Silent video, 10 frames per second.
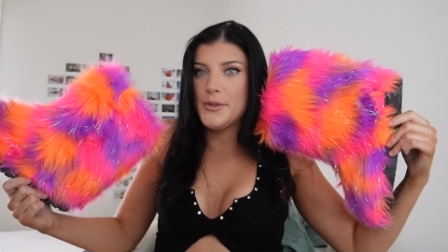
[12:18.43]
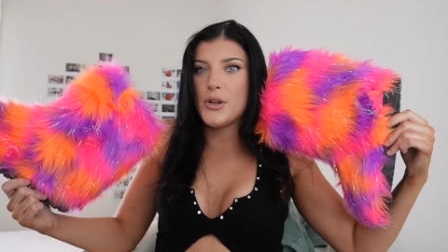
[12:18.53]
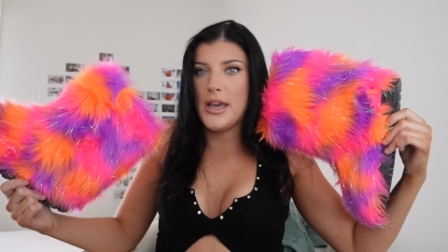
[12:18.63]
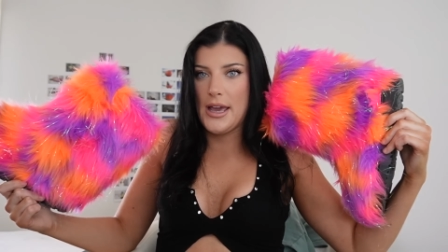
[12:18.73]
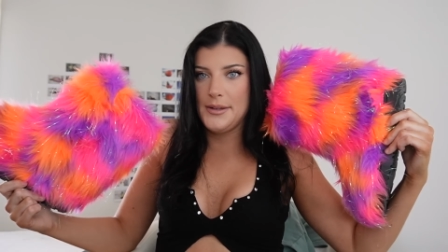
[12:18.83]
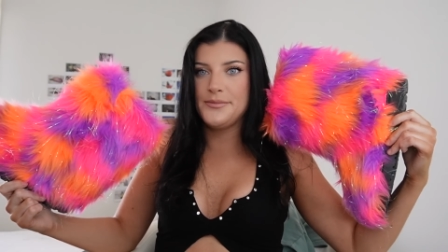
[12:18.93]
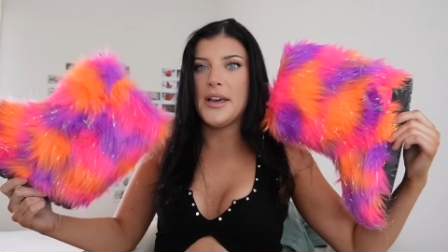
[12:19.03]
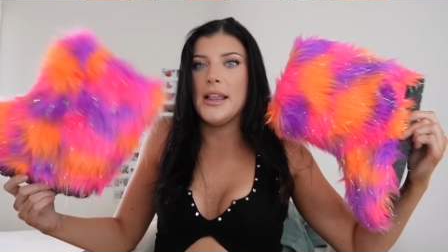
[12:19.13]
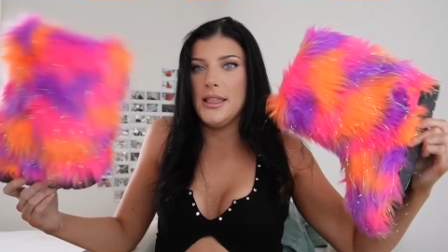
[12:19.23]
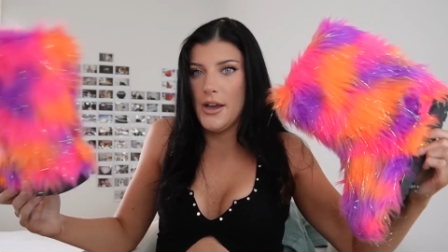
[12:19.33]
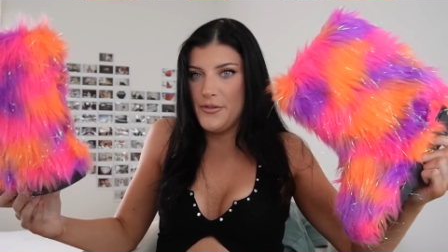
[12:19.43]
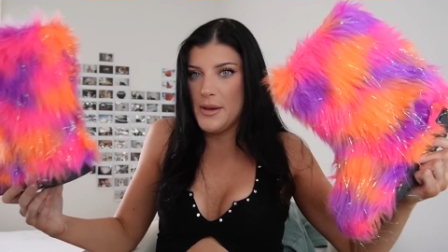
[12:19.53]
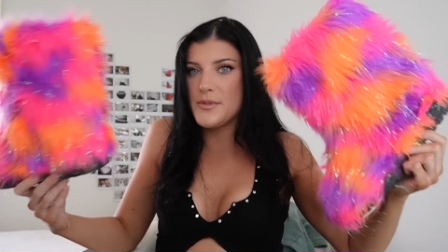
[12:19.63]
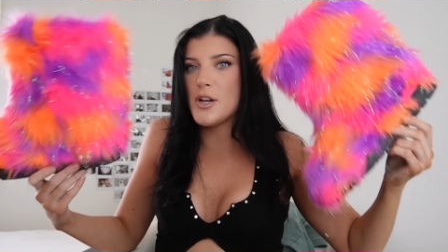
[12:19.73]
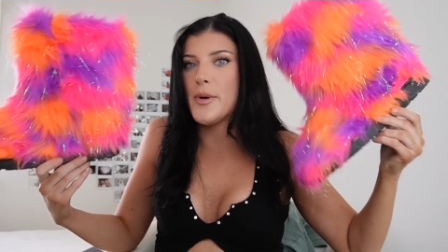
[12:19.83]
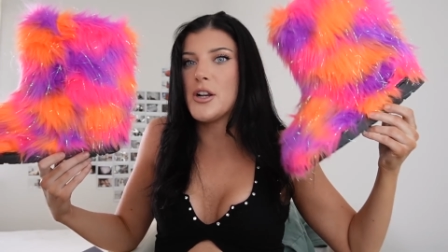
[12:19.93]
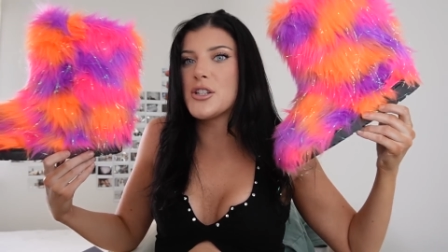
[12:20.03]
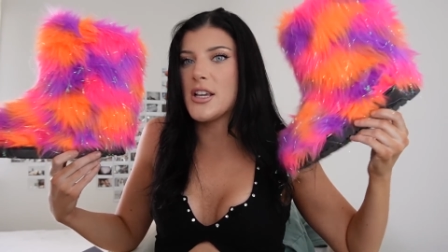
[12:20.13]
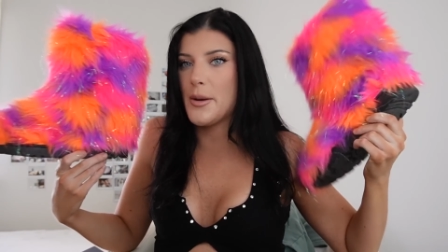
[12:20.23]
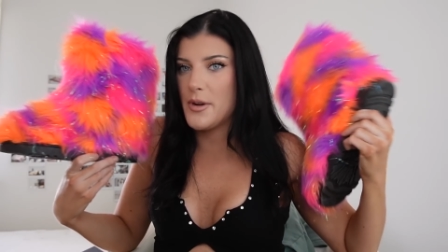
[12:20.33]
Okay, I love them so much.
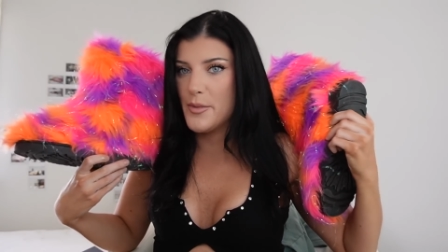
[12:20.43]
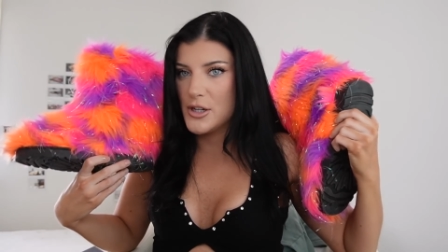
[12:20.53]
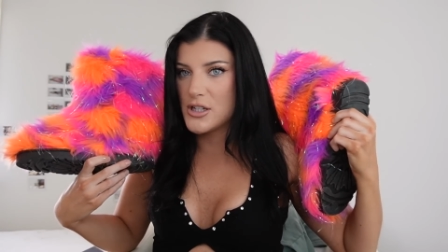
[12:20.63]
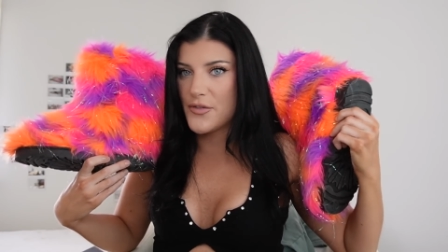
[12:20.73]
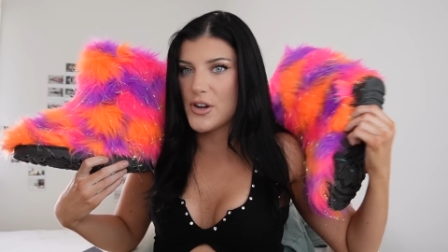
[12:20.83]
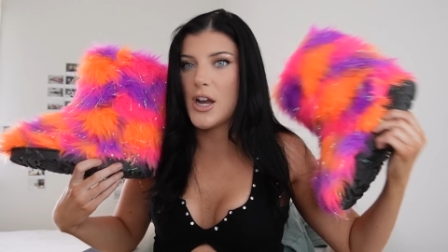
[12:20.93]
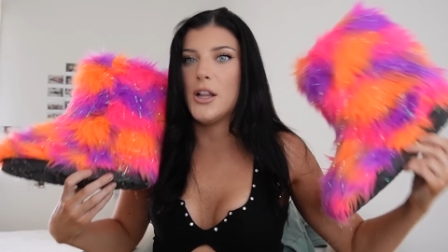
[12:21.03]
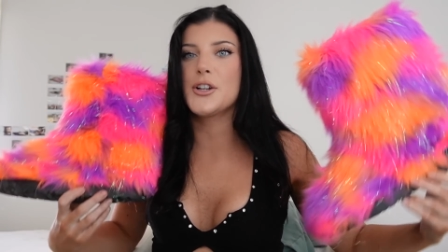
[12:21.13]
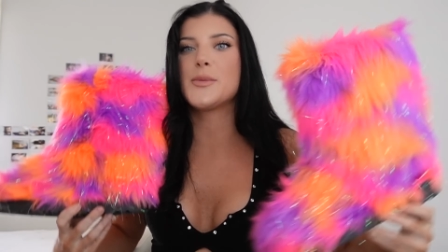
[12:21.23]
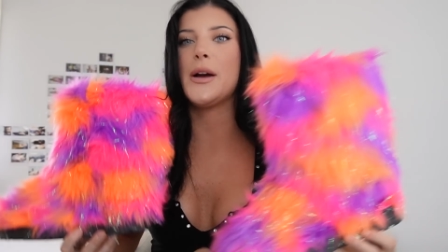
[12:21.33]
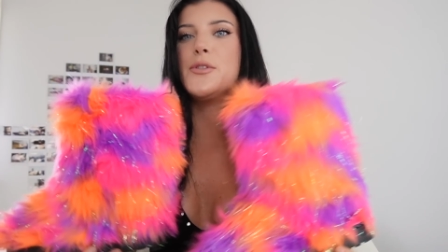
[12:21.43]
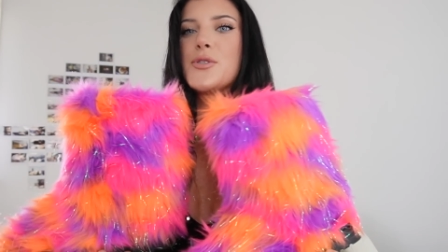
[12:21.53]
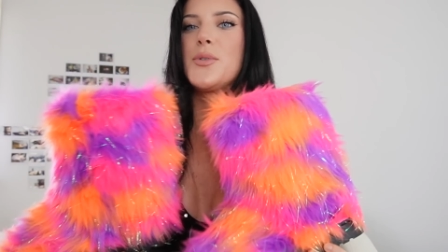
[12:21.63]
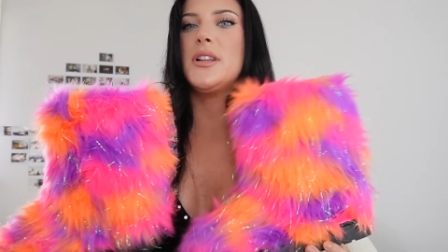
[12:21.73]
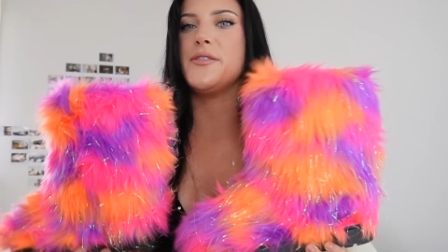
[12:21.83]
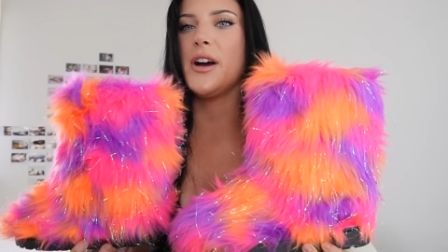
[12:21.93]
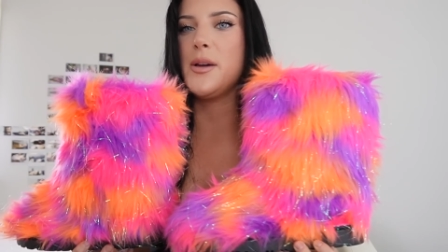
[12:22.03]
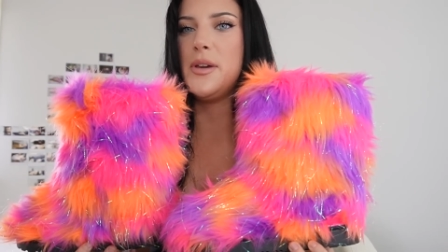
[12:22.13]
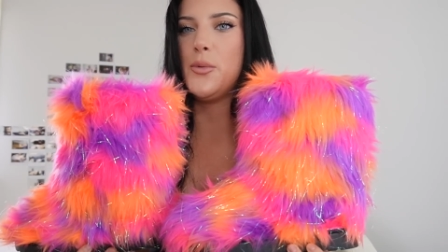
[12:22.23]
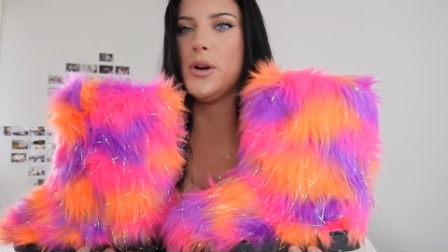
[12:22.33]
They come in a bunch of different colors, but I was really
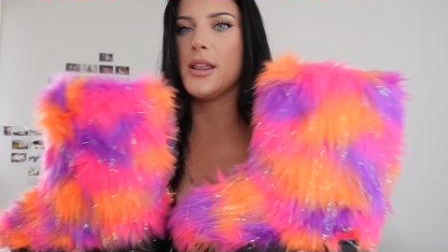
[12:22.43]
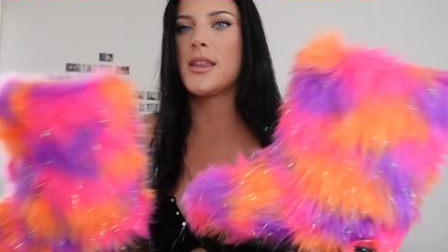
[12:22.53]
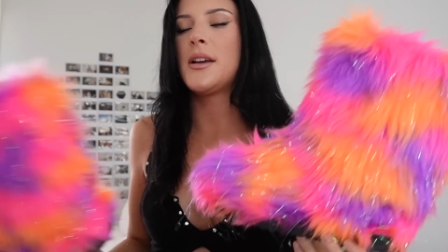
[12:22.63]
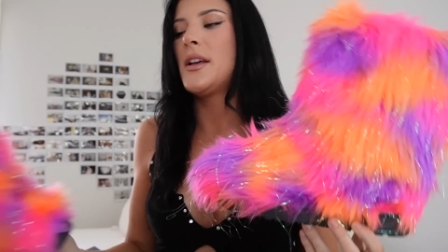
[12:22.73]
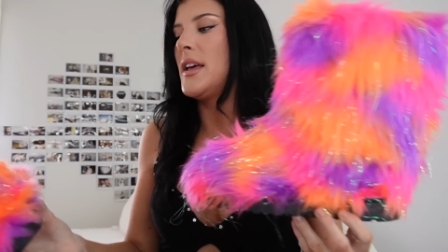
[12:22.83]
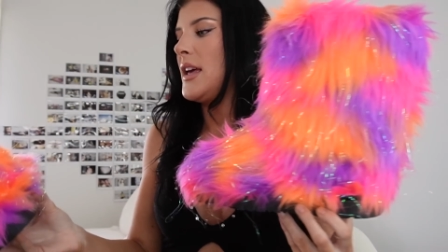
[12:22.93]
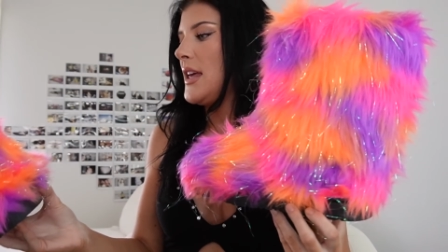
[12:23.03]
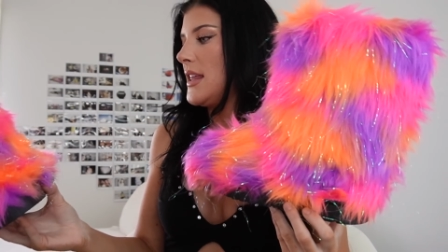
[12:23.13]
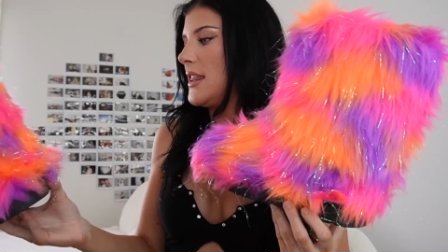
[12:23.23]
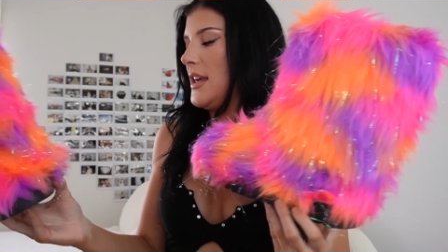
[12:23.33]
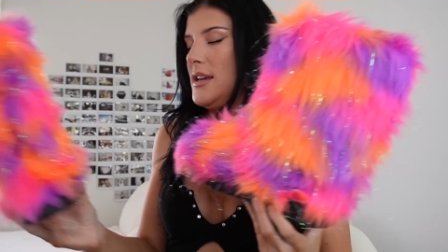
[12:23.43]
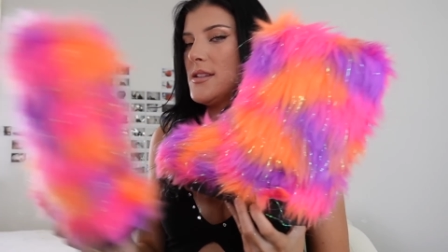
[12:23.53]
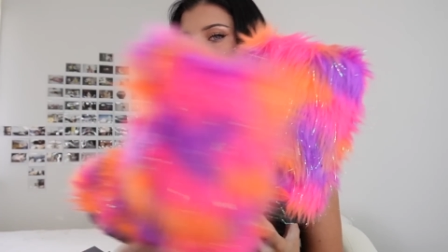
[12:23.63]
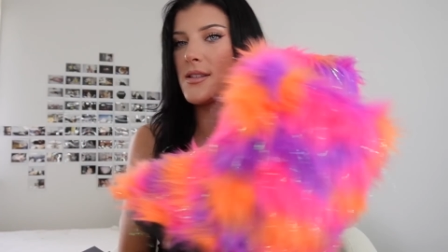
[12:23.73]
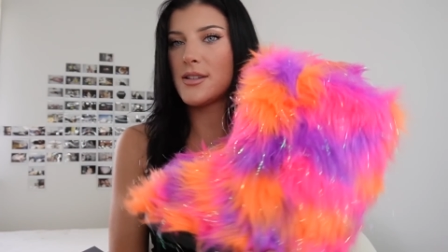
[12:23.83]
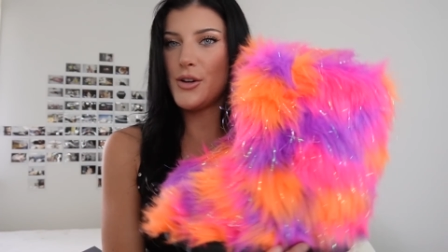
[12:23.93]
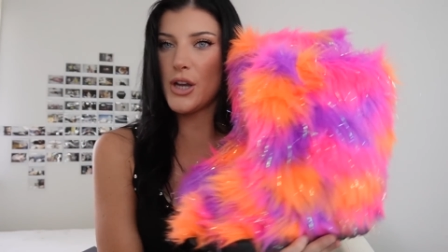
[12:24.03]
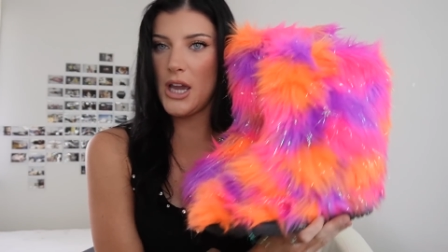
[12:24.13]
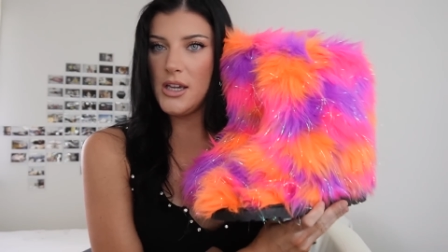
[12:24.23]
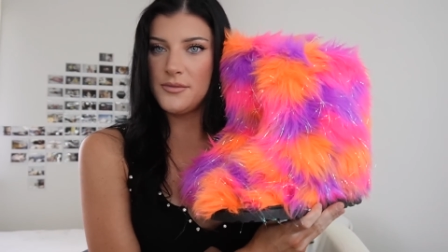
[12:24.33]
vibing with this.
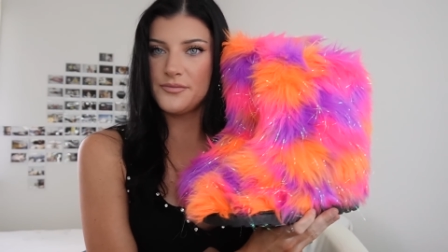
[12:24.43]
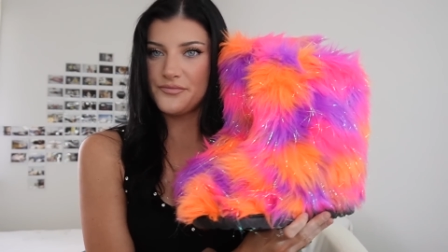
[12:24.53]
Okay,